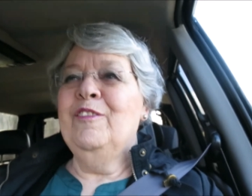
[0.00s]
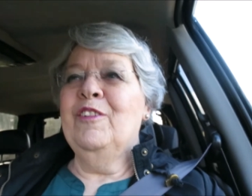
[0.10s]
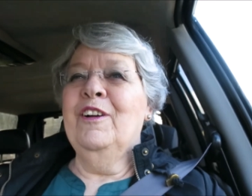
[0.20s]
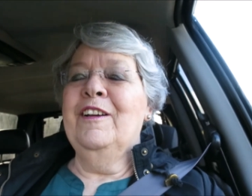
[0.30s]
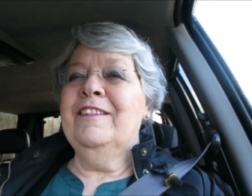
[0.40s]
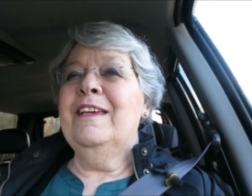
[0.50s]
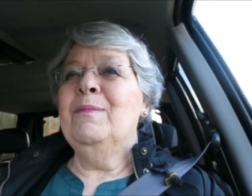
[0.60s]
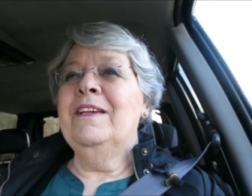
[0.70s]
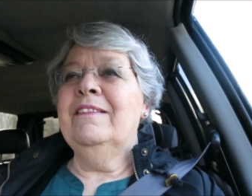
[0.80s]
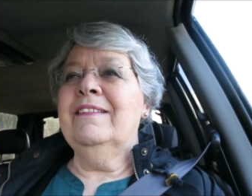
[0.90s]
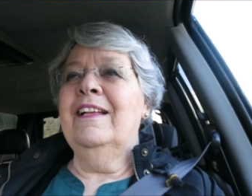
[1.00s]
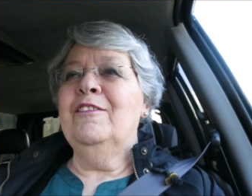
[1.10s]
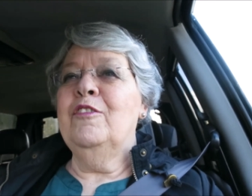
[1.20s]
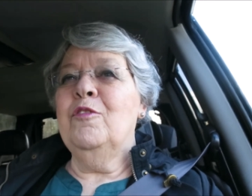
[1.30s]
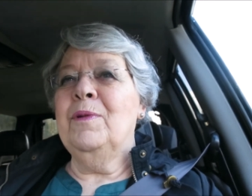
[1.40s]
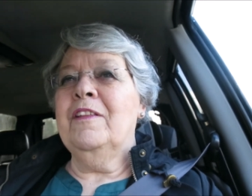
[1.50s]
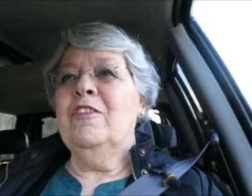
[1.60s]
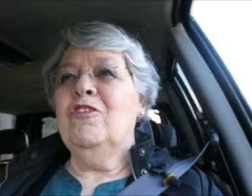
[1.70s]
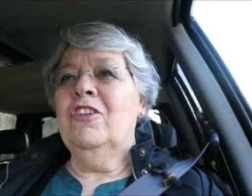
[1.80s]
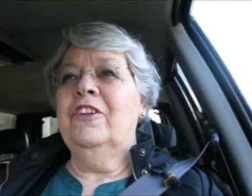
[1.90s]
what you're asking me is, Sal, did you bring
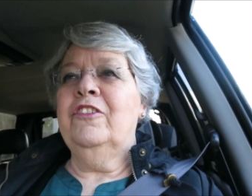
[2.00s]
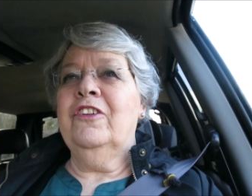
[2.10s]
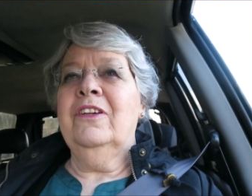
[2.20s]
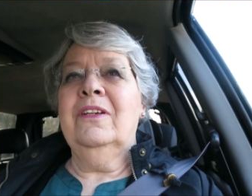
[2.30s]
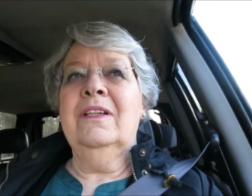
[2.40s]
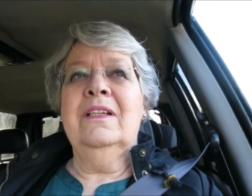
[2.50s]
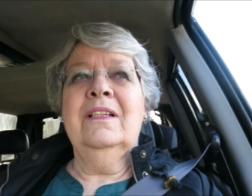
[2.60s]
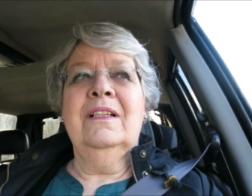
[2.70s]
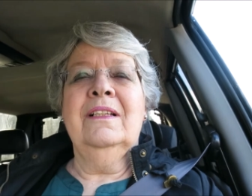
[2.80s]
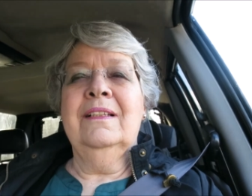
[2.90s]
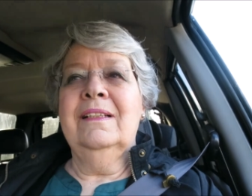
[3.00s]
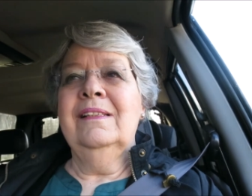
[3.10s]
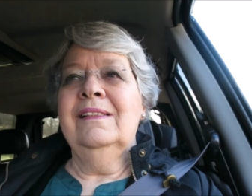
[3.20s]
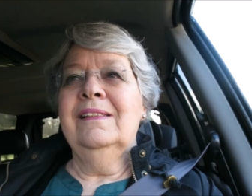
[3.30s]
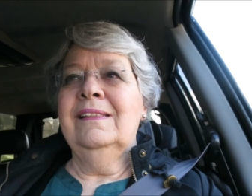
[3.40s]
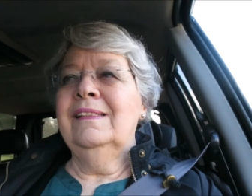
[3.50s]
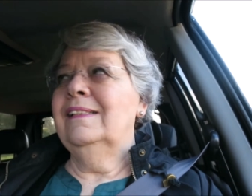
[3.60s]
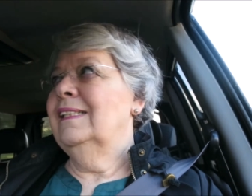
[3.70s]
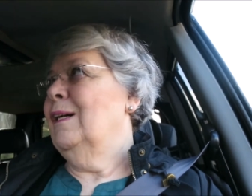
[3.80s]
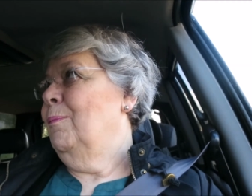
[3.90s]
the charger?
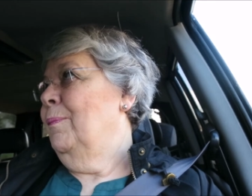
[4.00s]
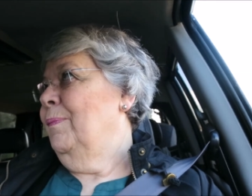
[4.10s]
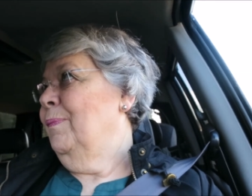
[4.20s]
Yep.